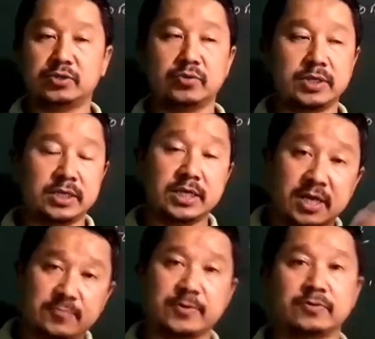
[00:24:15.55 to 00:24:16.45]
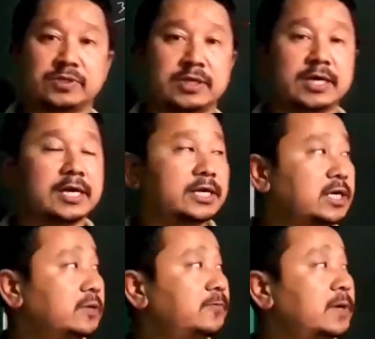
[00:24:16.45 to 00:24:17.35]
So in near future,
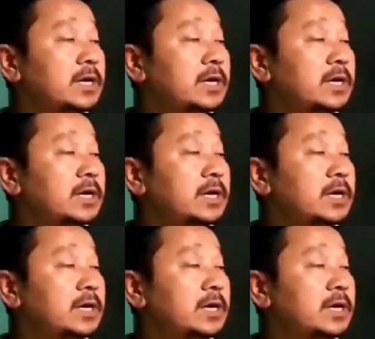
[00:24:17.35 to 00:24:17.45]
if